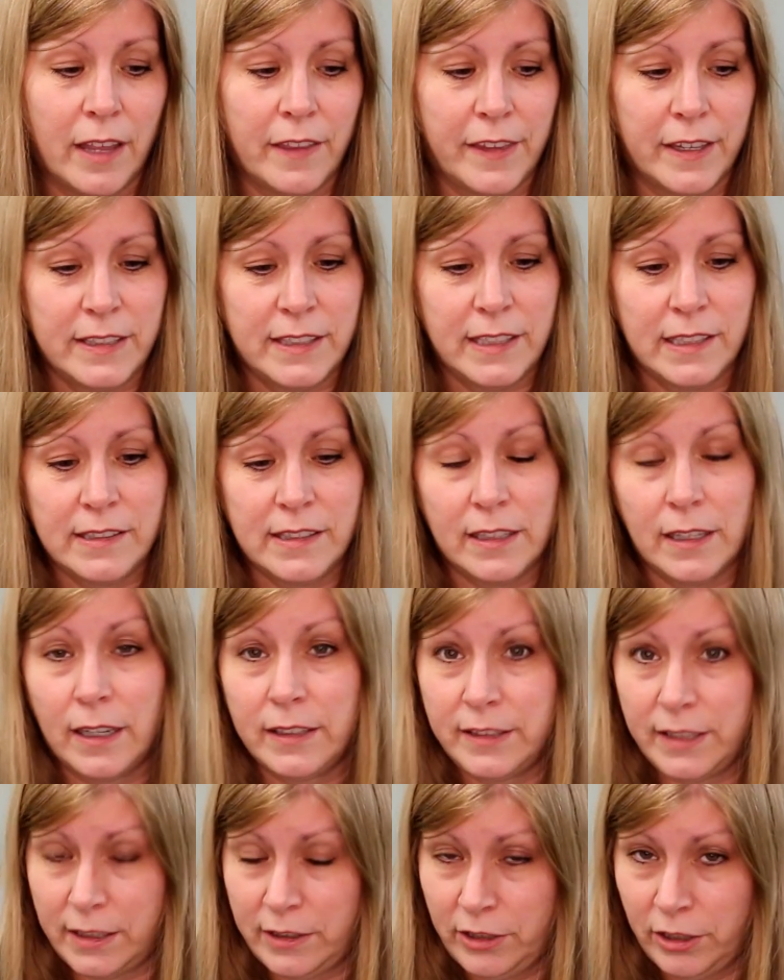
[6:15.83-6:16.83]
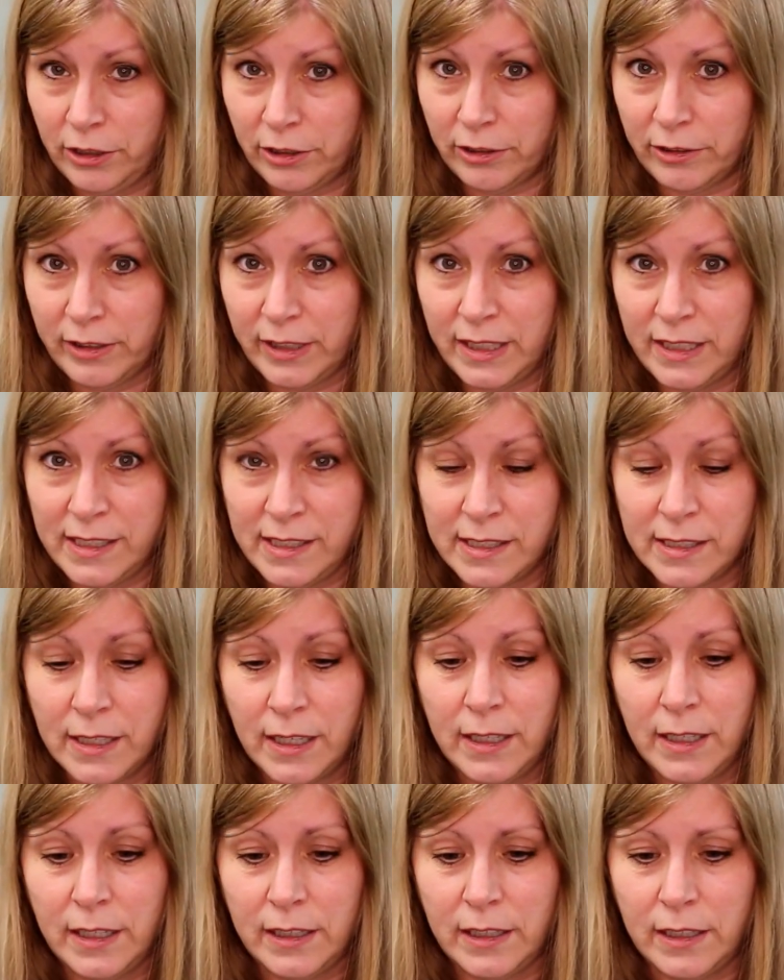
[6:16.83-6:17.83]
This is a Deterrent.
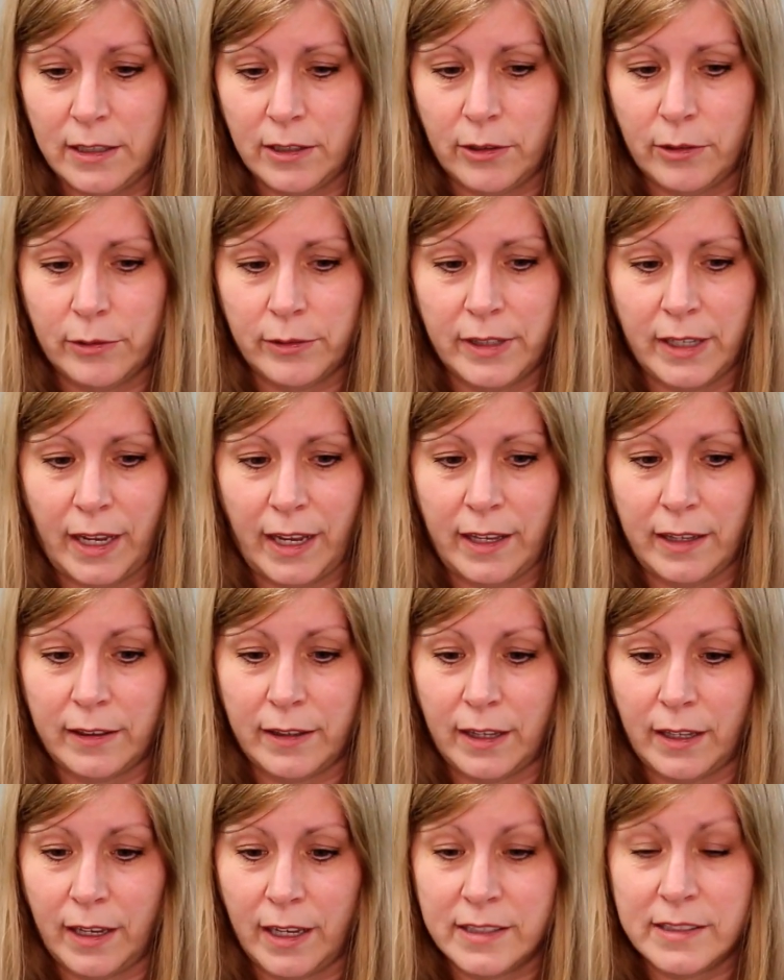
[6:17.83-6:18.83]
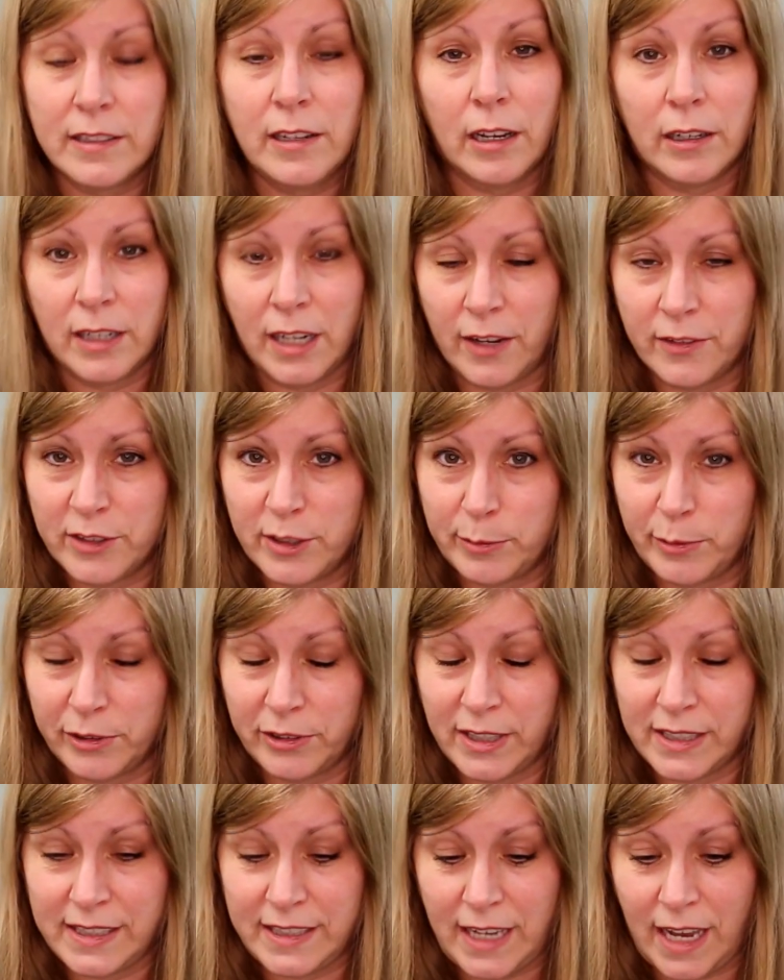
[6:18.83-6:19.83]
You know, it's not comfortable
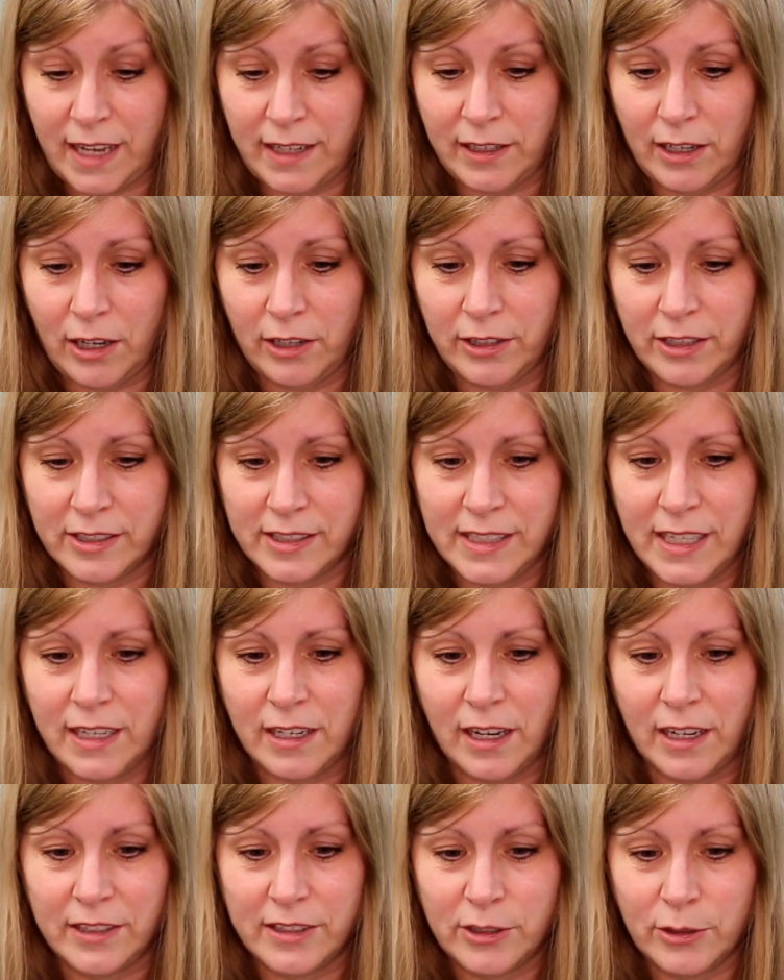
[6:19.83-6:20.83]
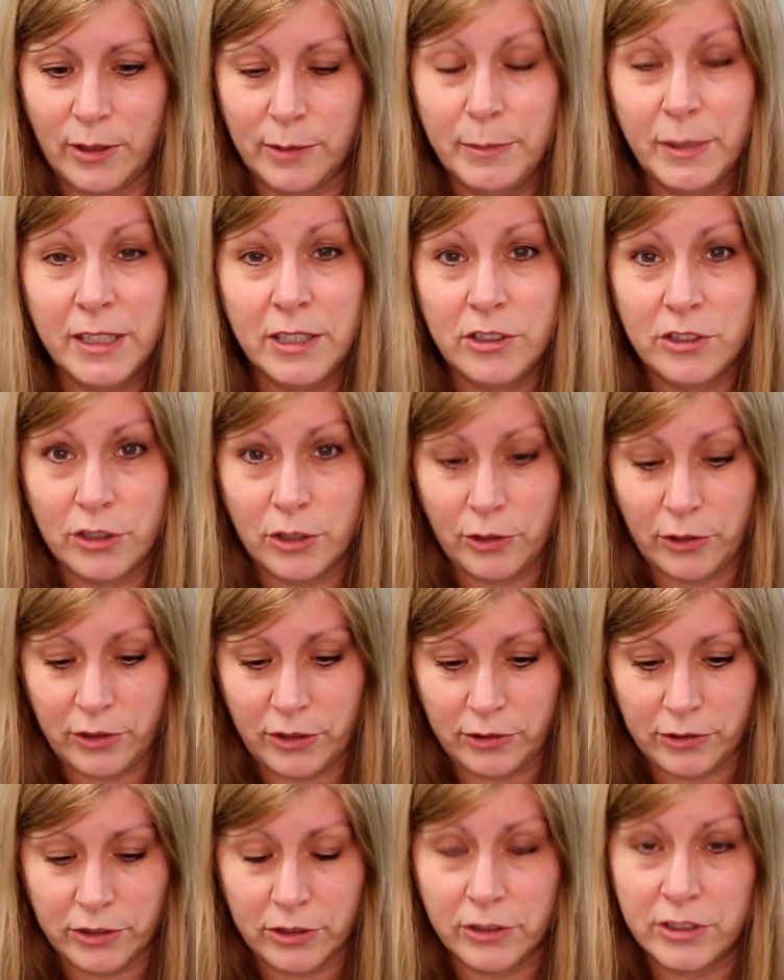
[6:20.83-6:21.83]
to stand on or sit on, so I'm going to show
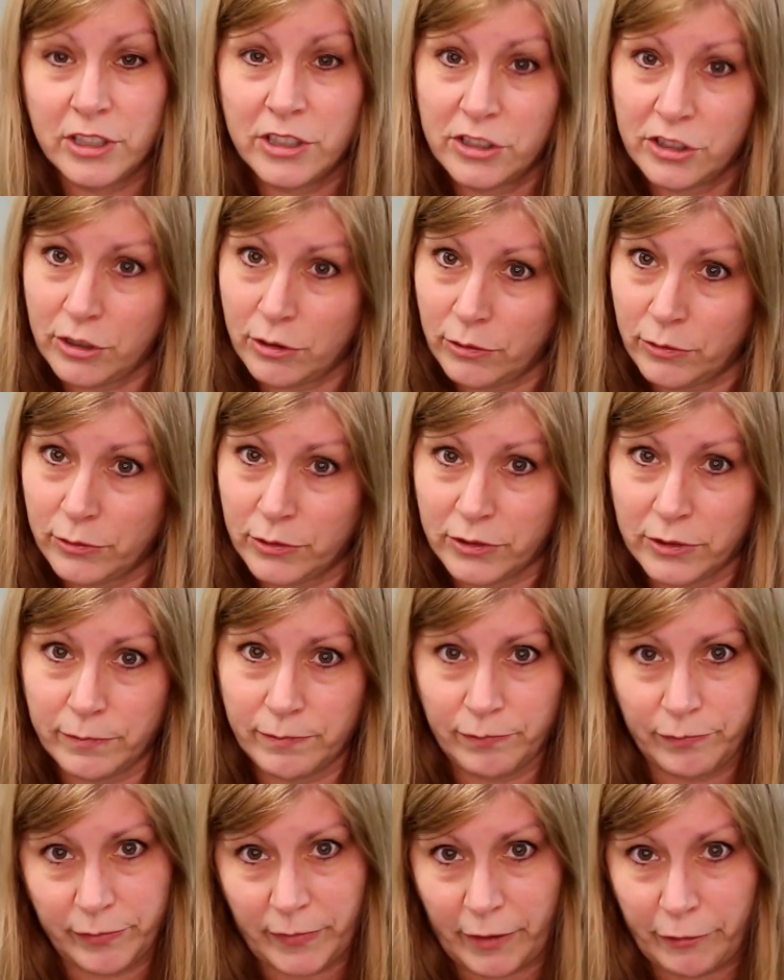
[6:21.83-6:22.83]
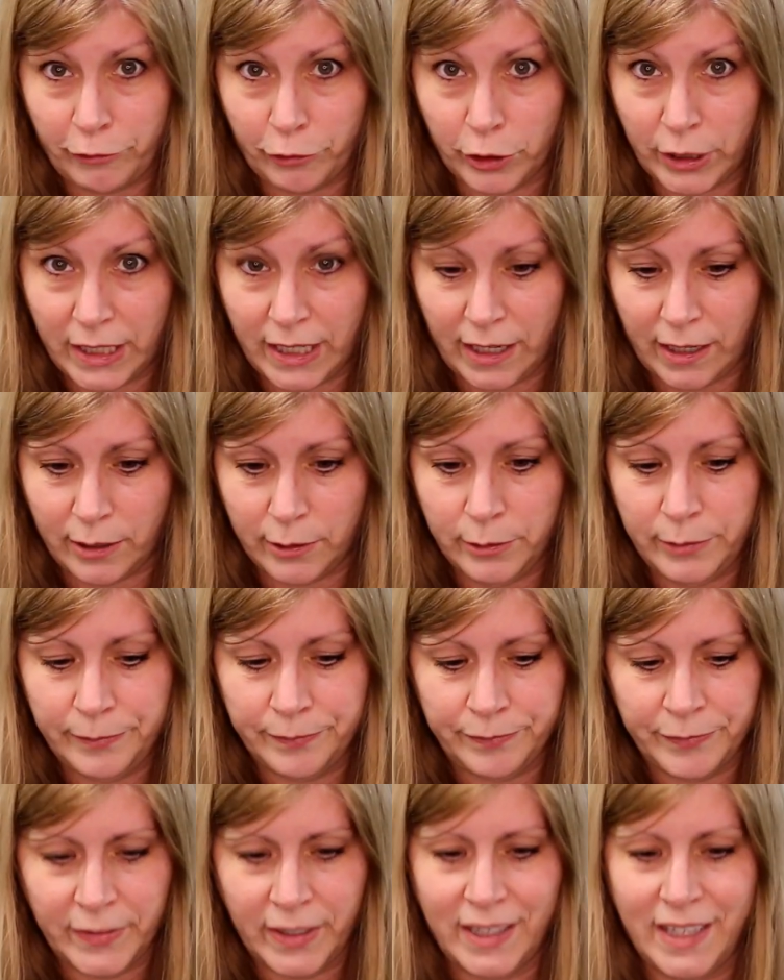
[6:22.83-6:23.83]
you, so just don't freak out.
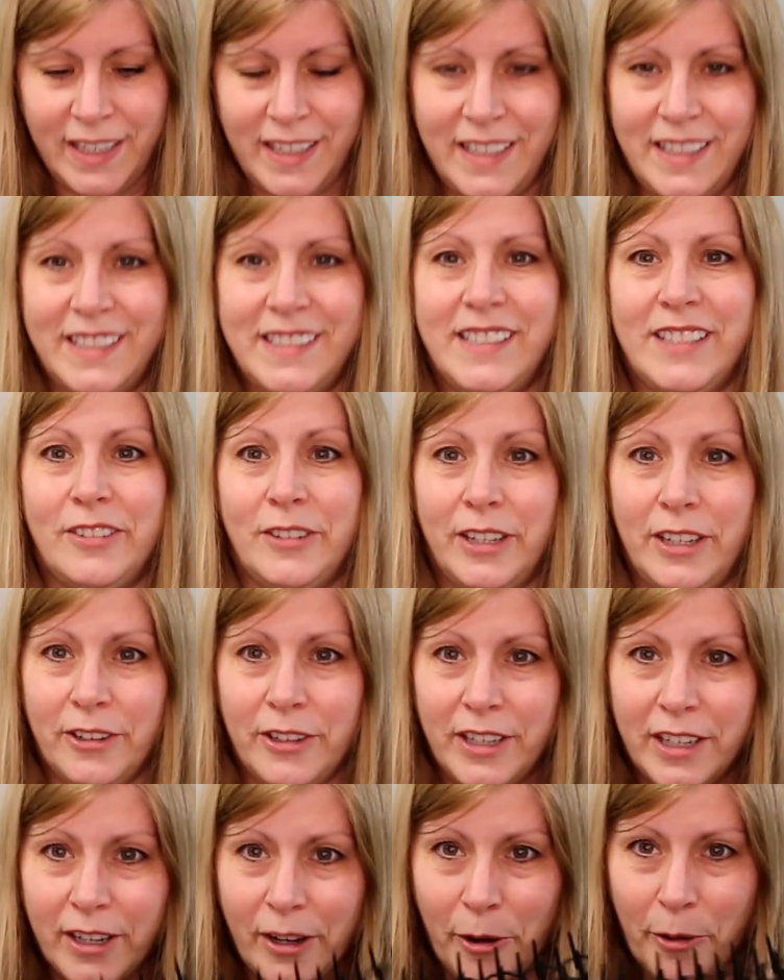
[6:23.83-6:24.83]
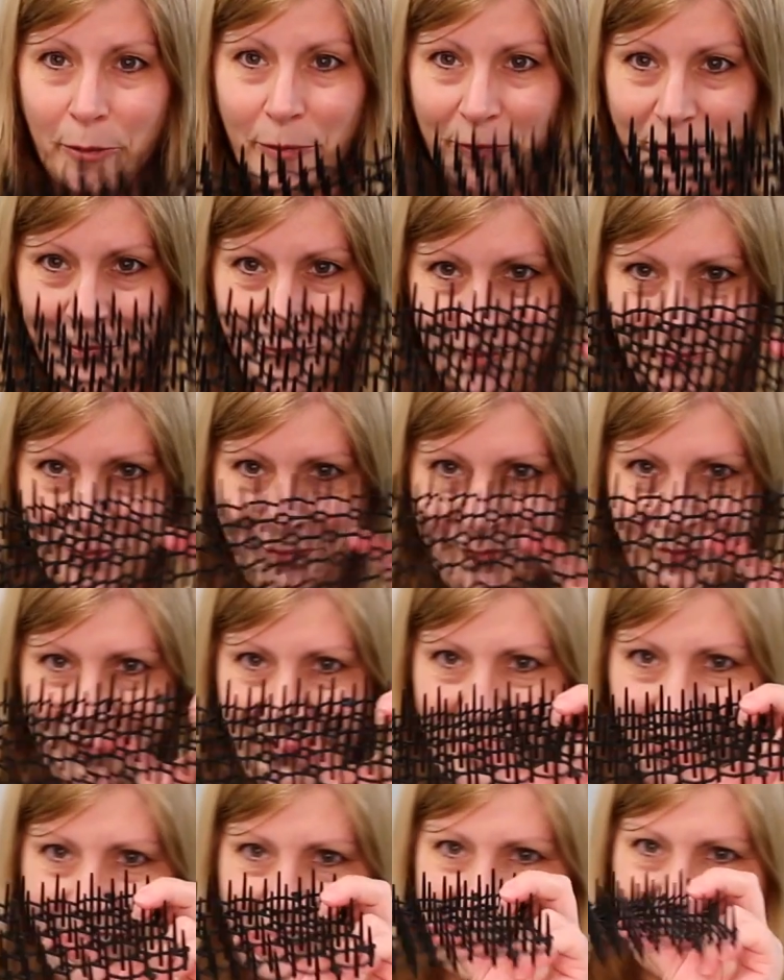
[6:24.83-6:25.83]
So here you go.
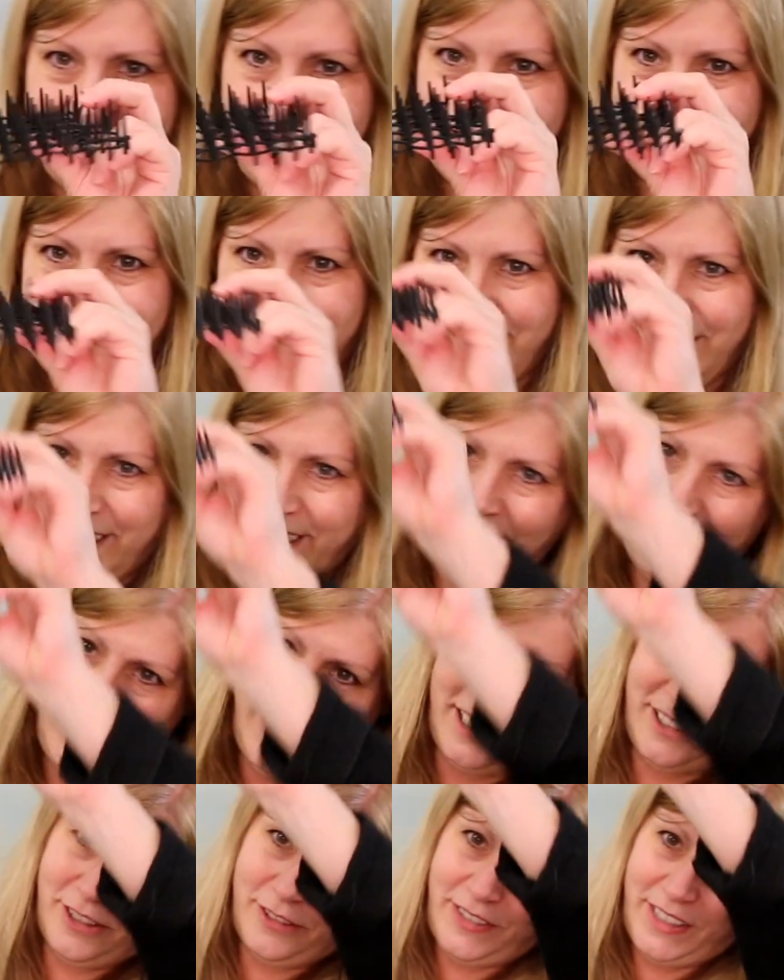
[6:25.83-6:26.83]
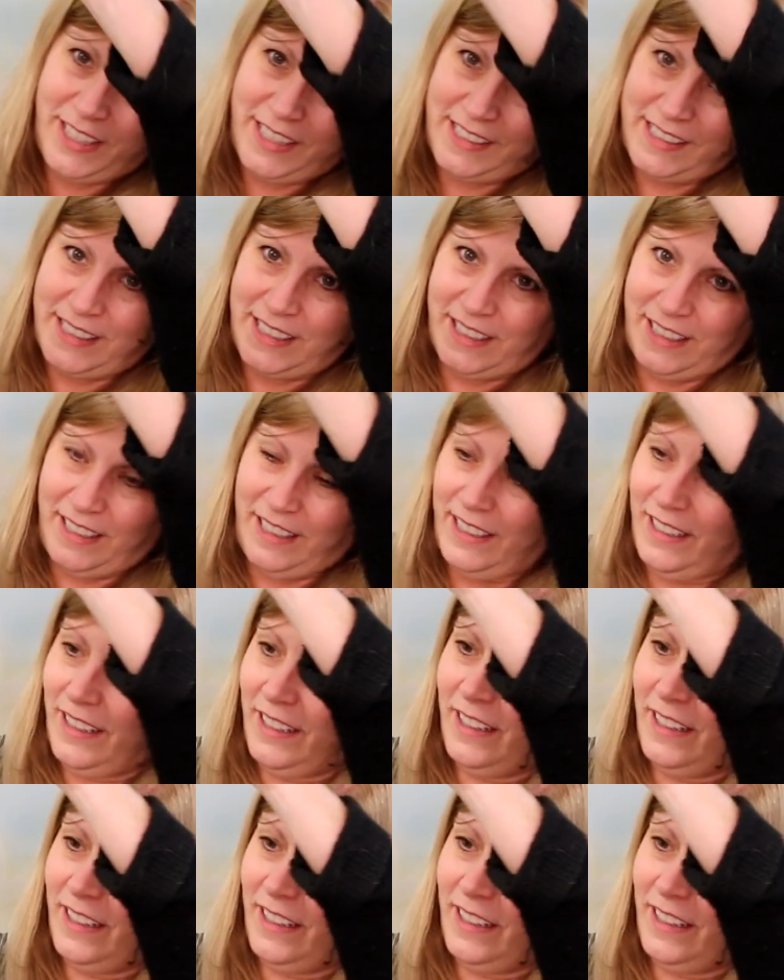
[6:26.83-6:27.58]
Look at this. I don't know if you can see it.